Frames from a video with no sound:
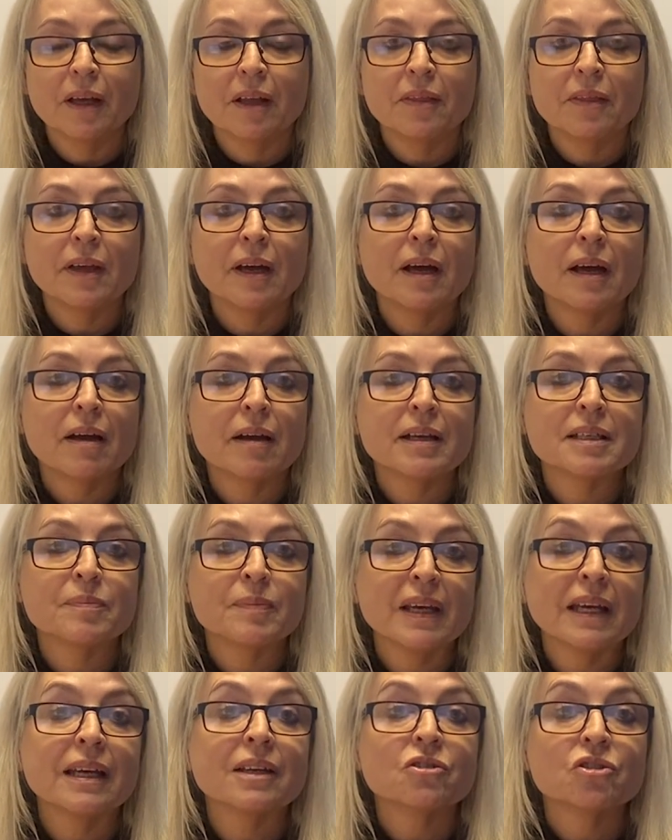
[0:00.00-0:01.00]
there is
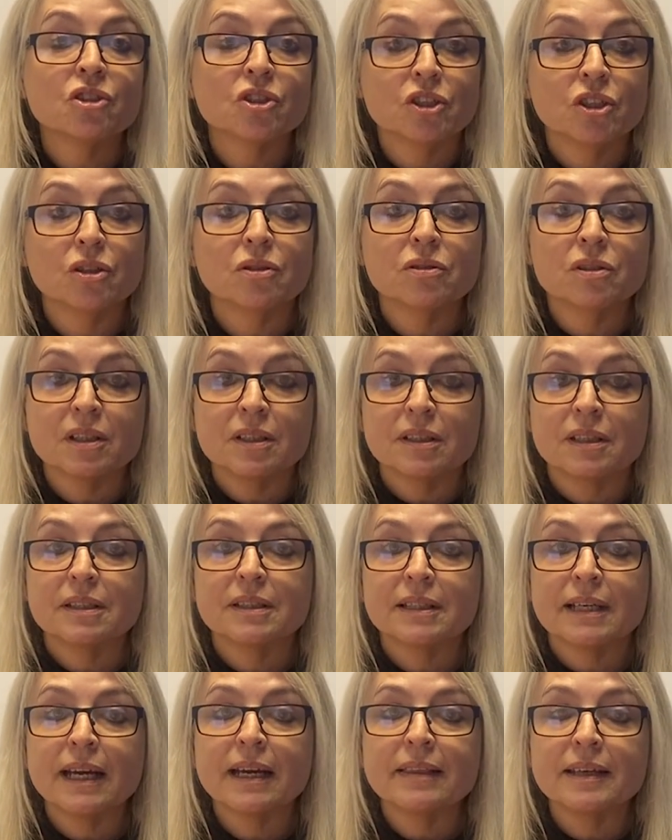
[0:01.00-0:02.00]
being introduced, as I
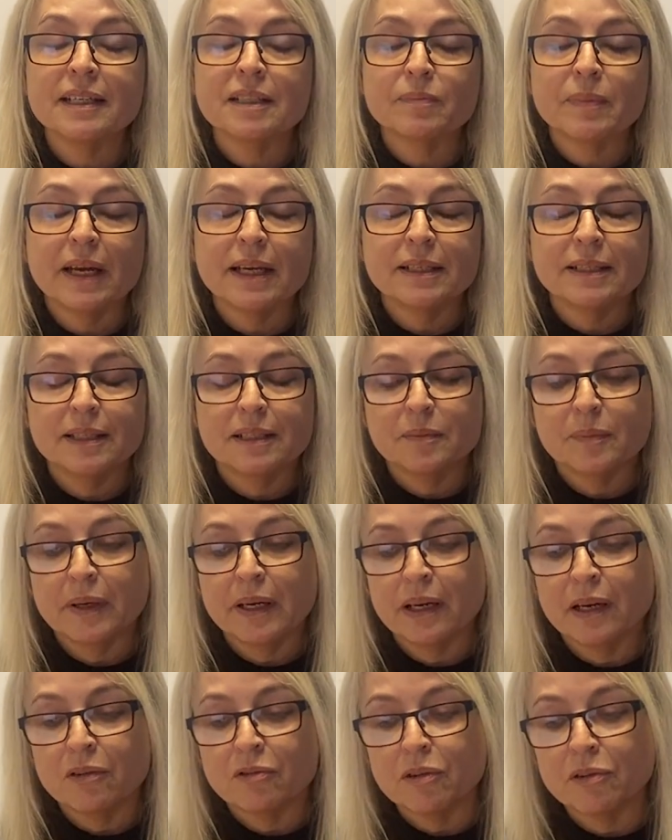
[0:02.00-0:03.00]
say, these basis
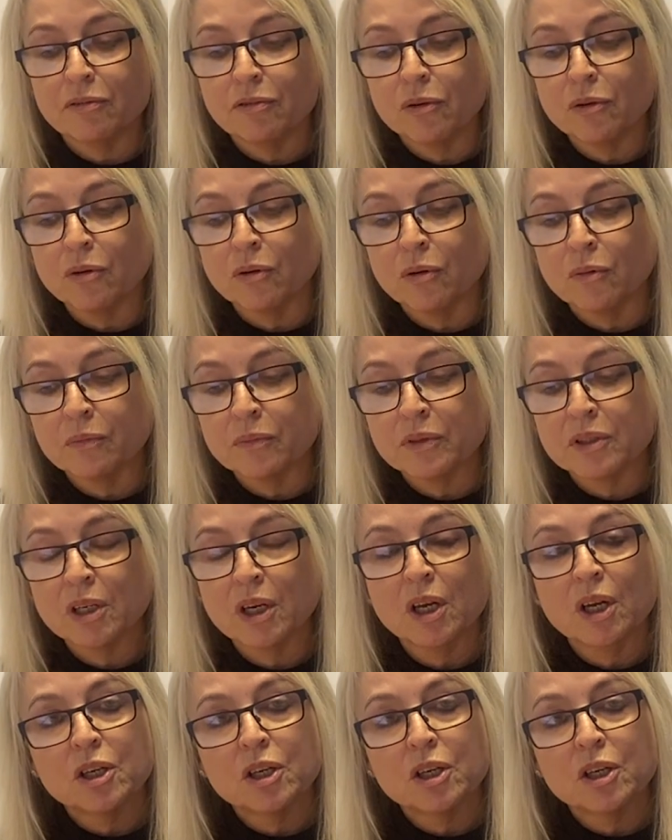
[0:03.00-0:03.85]
period reforms.